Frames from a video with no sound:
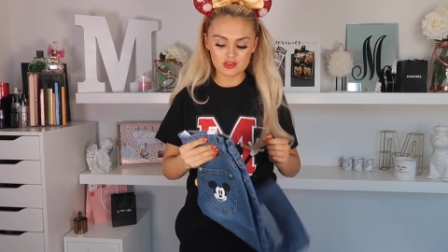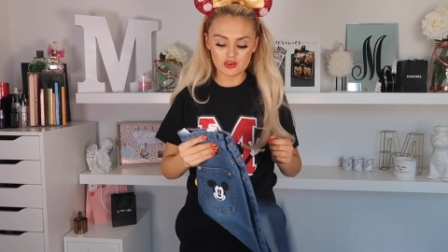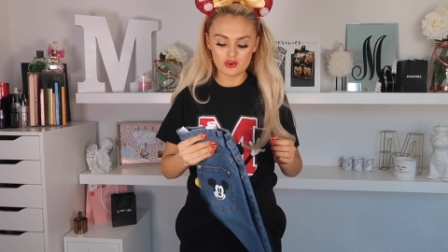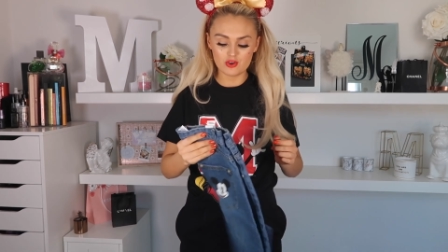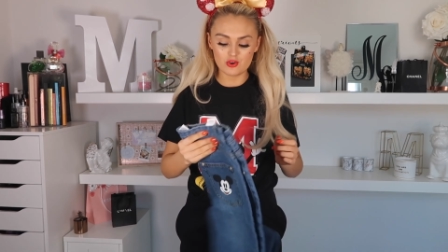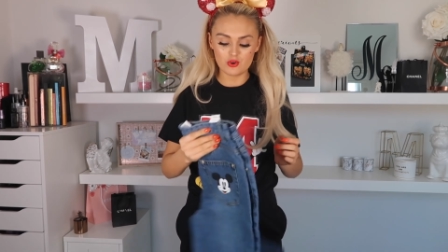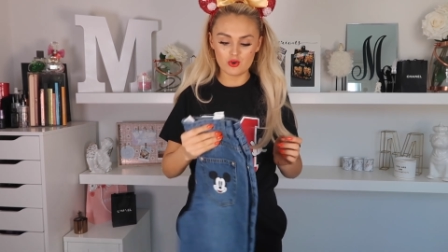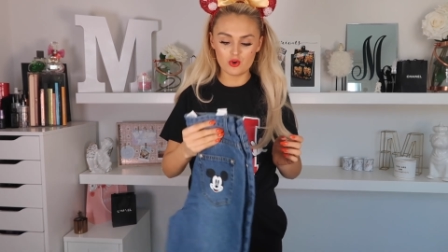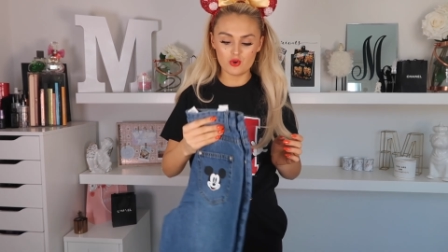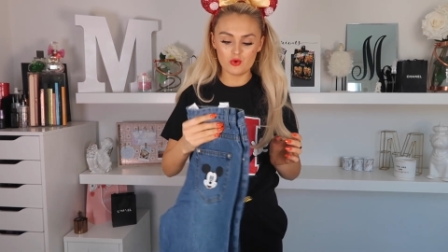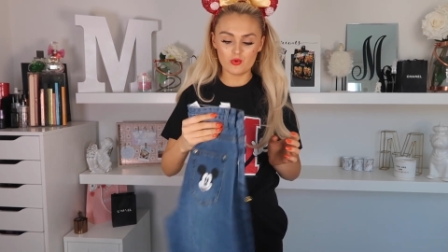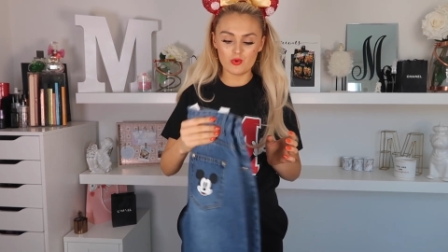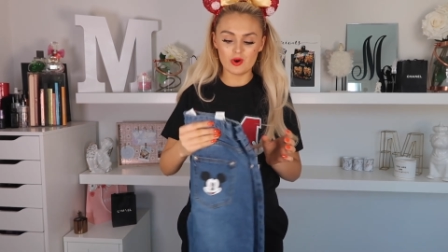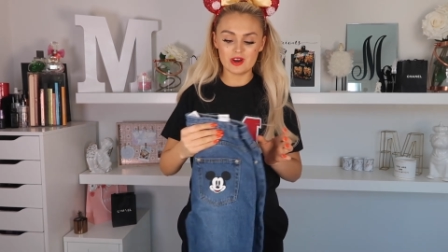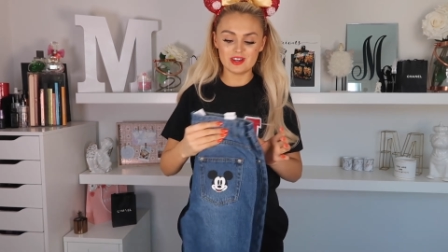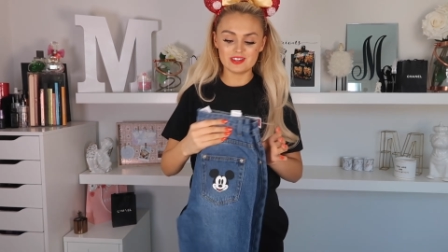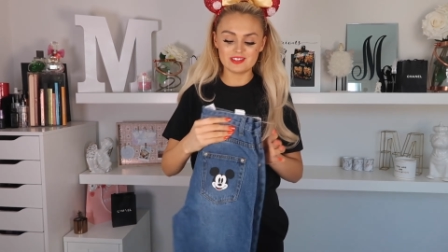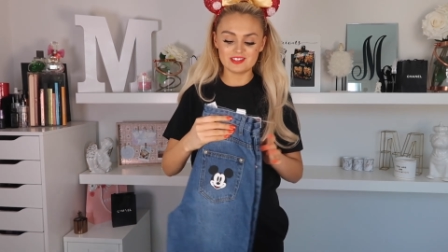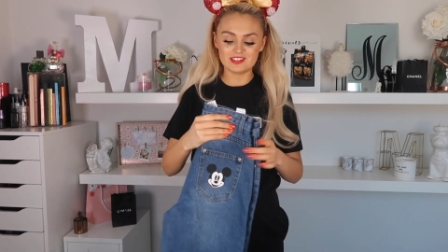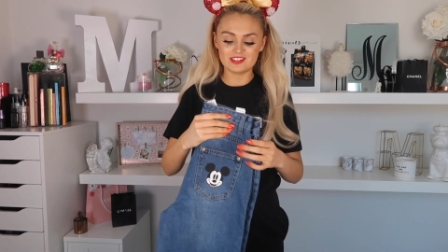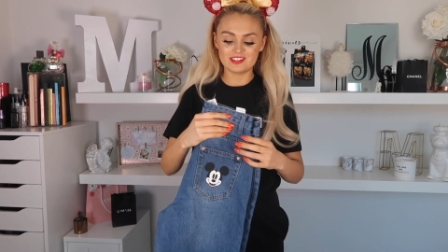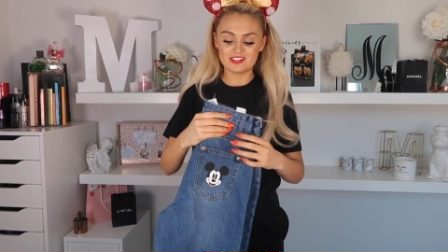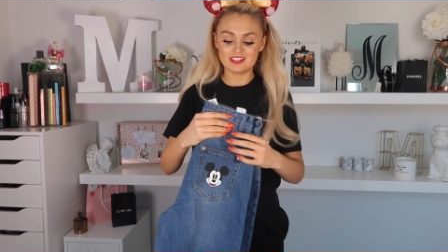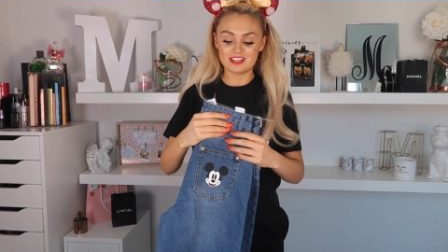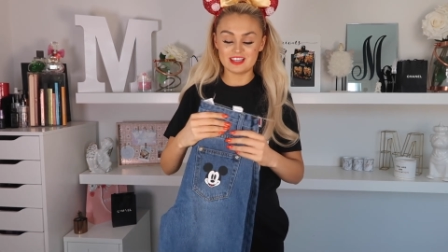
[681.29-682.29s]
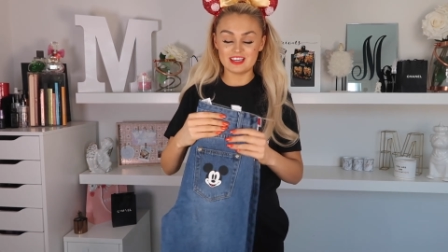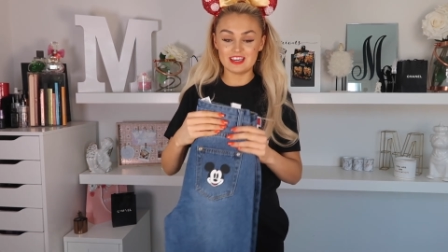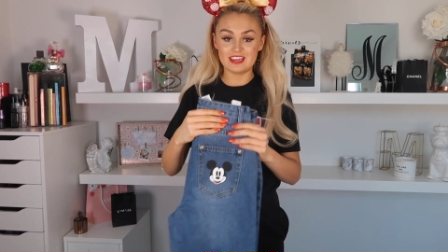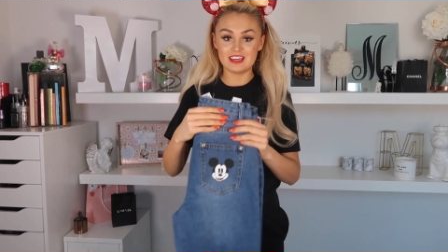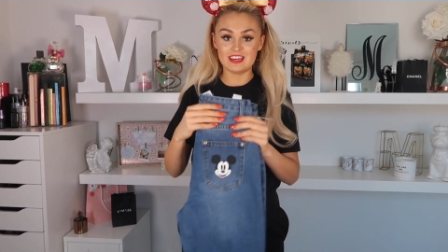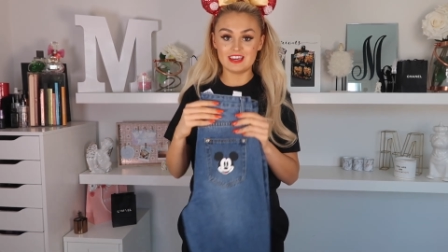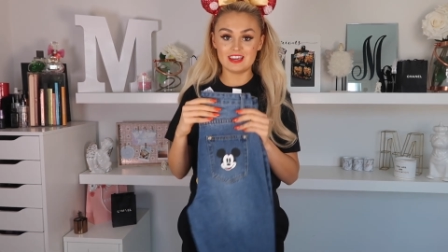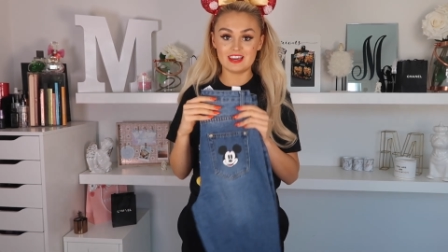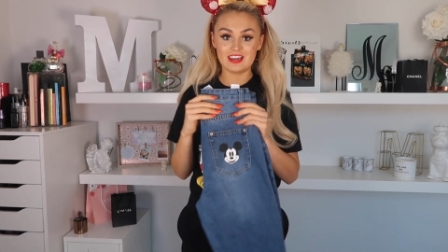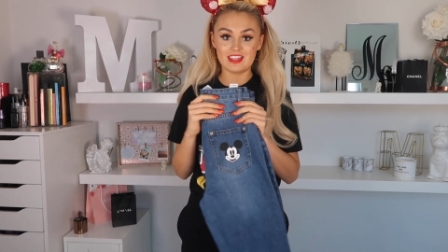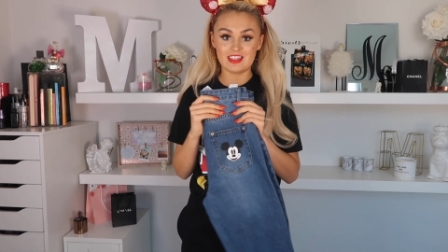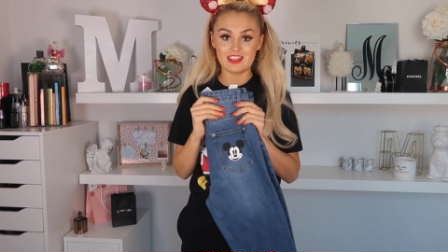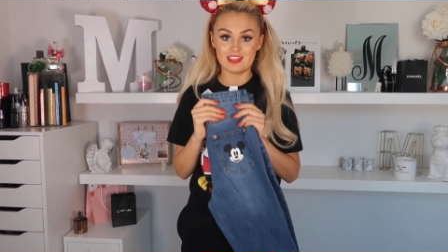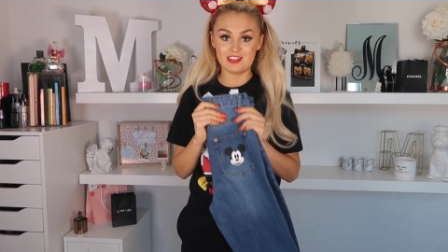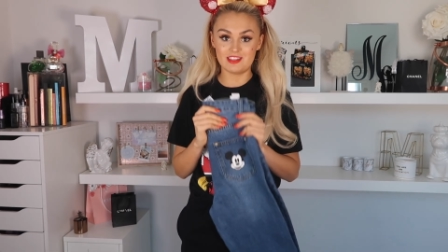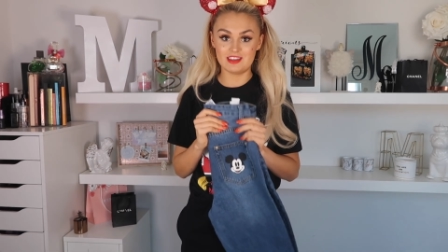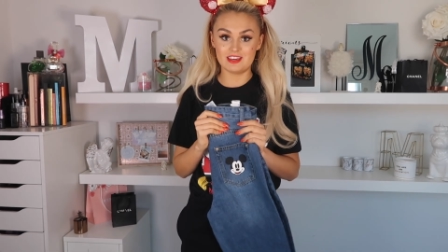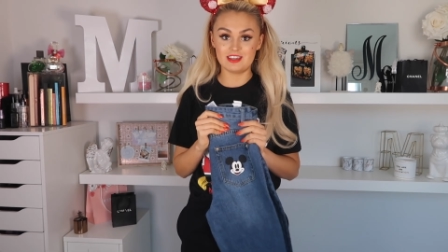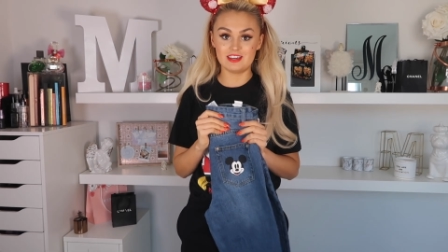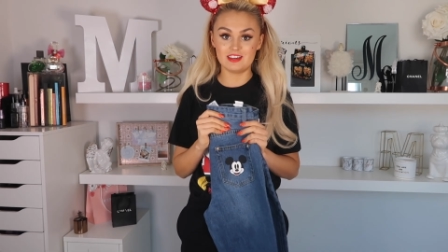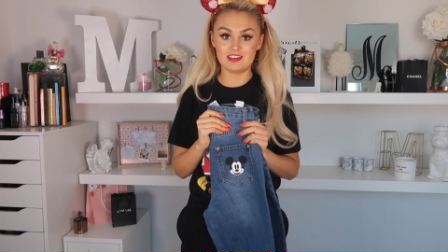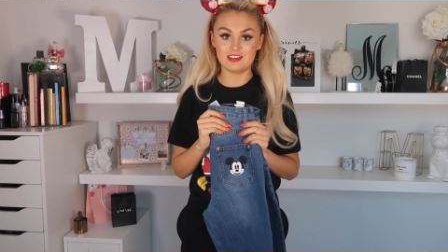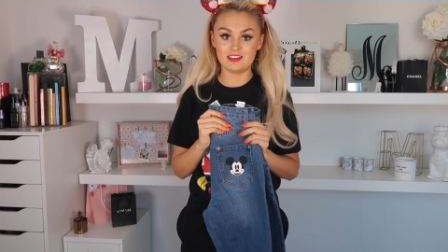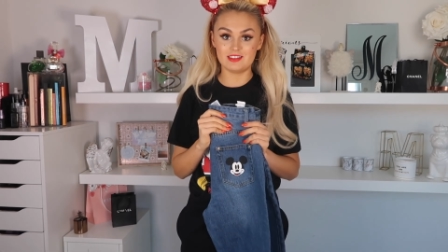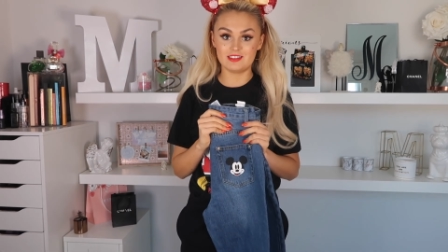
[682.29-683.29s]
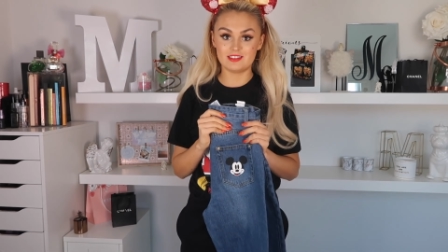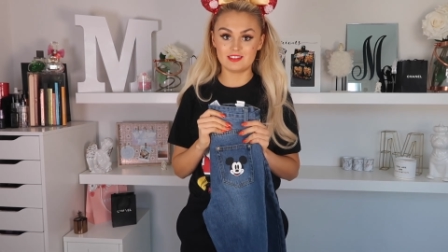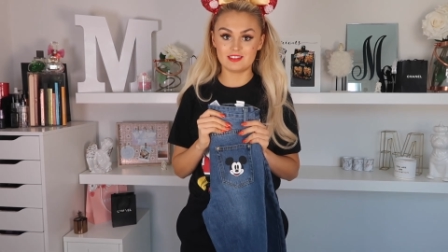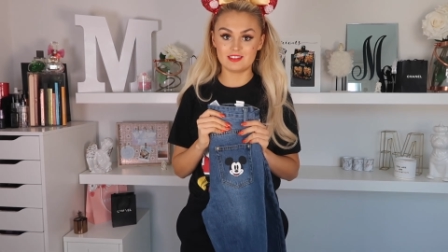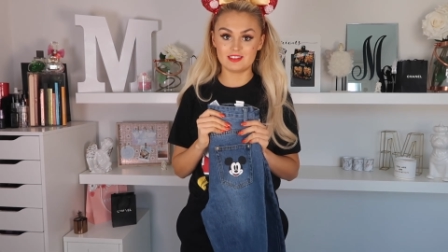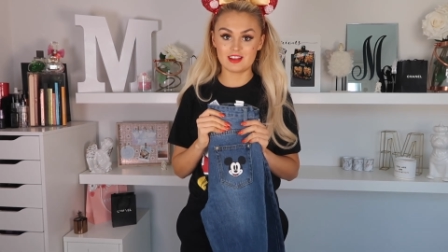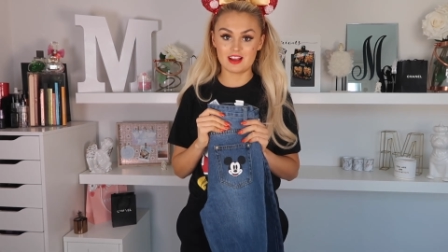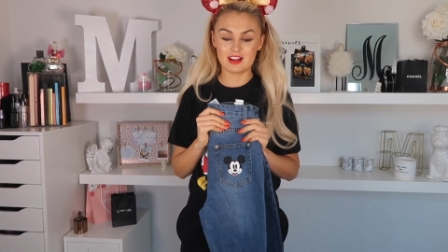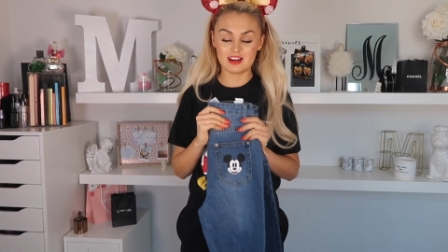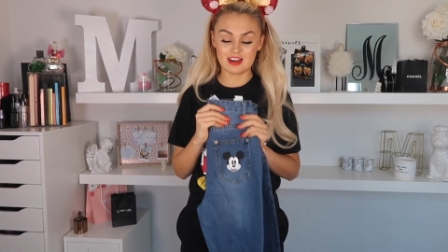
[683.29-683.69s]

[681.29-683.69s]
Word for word: to see these.